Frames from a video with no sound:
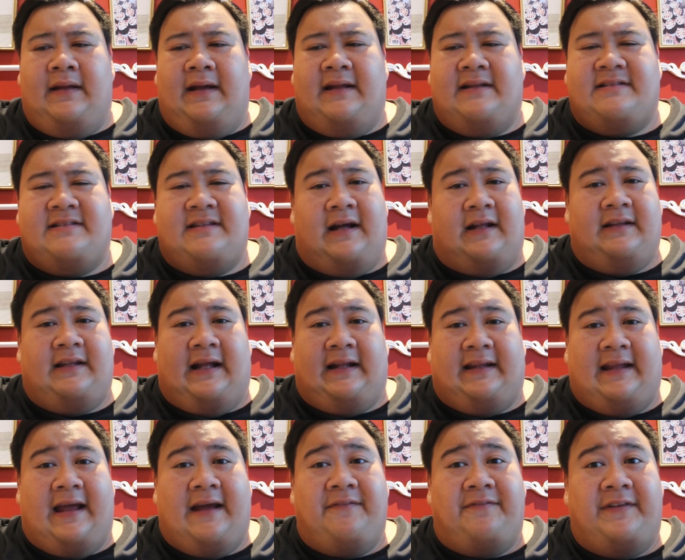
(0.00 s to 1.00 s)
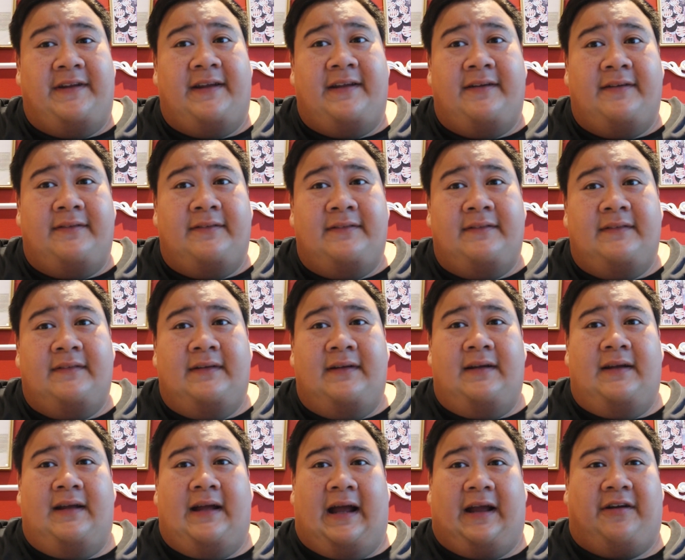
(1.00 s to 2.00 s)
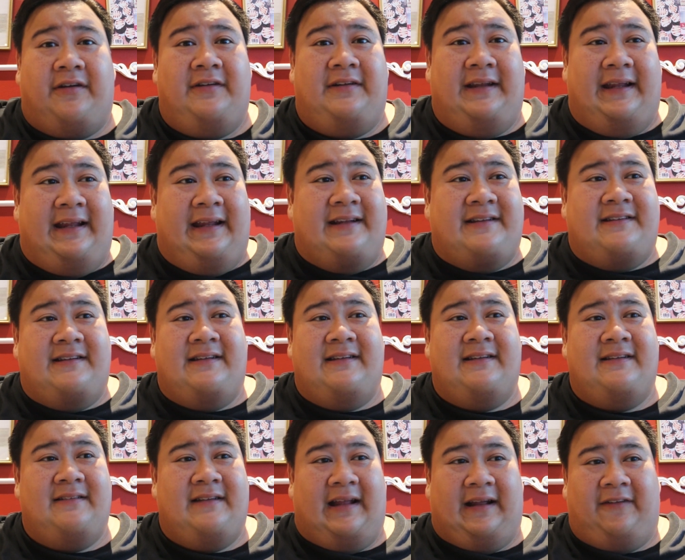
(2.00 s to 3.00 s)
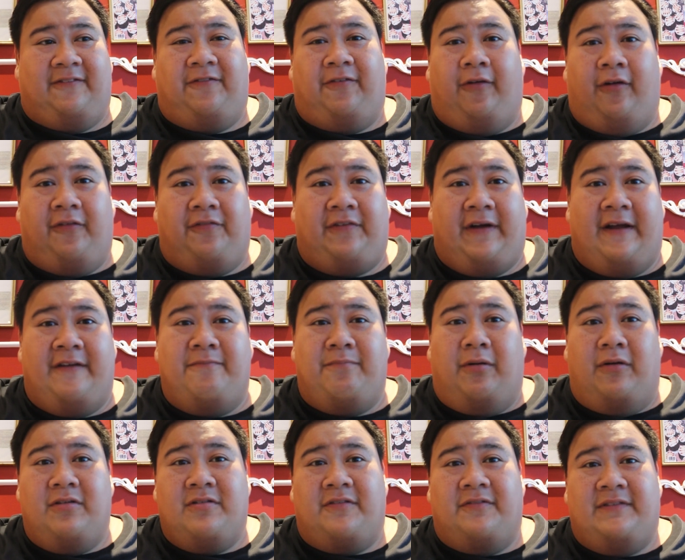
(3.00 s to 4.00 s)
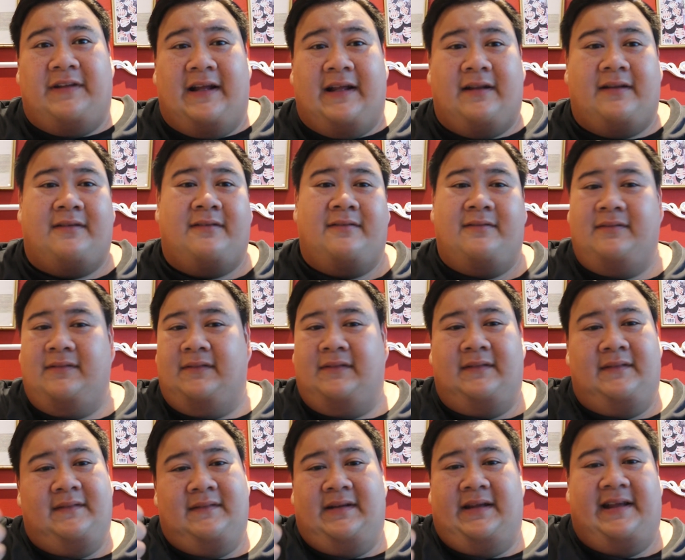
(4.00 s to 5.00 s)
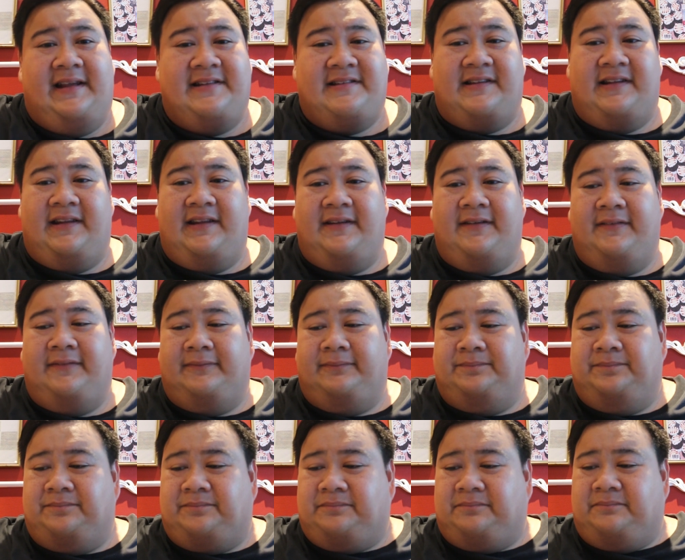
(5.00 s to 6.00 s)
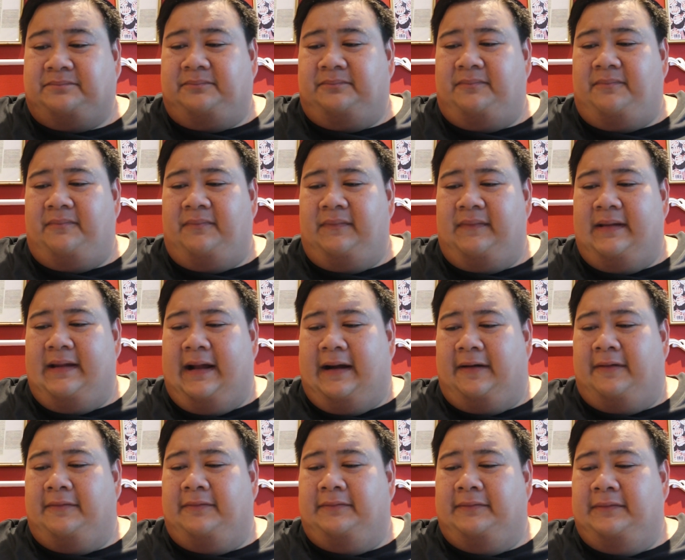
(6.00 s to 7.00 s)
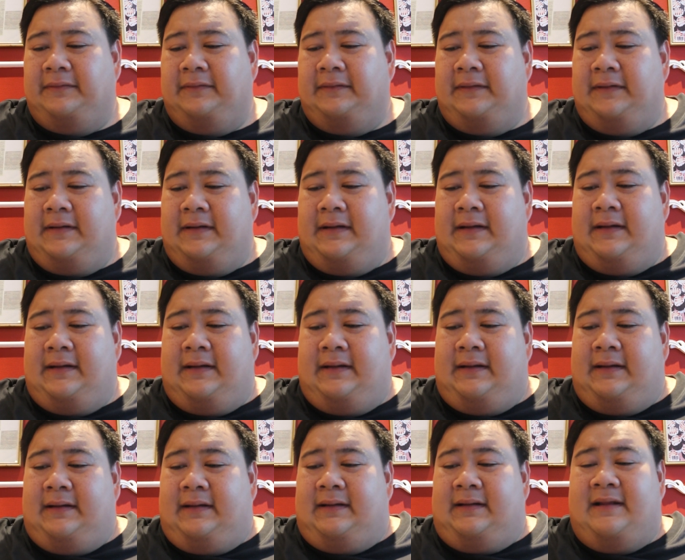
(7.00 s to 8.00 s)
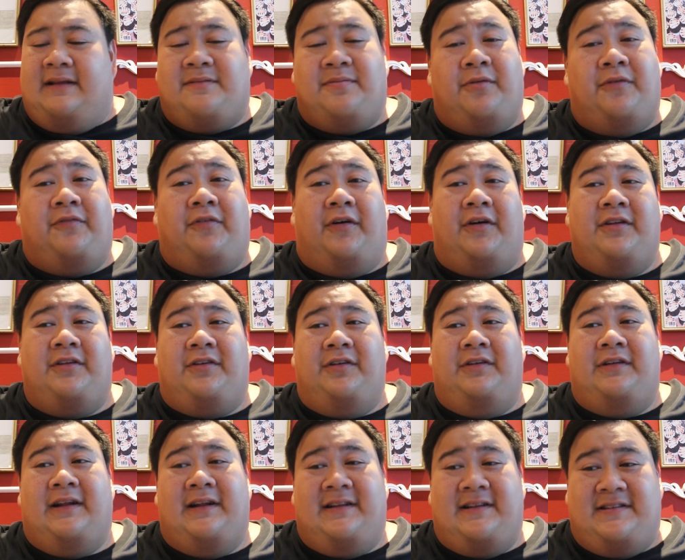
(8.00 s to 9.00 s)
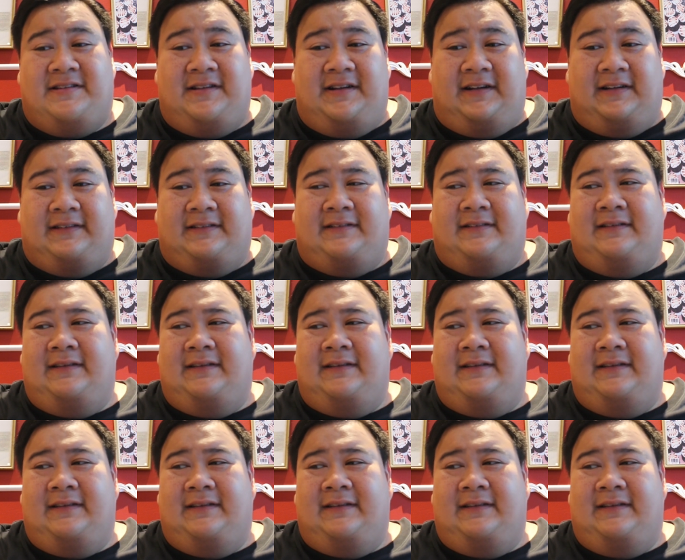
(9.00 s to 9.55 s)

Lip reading: It's not that heavy. I could eat like 4 or 5 bowls of that easily. Now, let's move on to the dessert.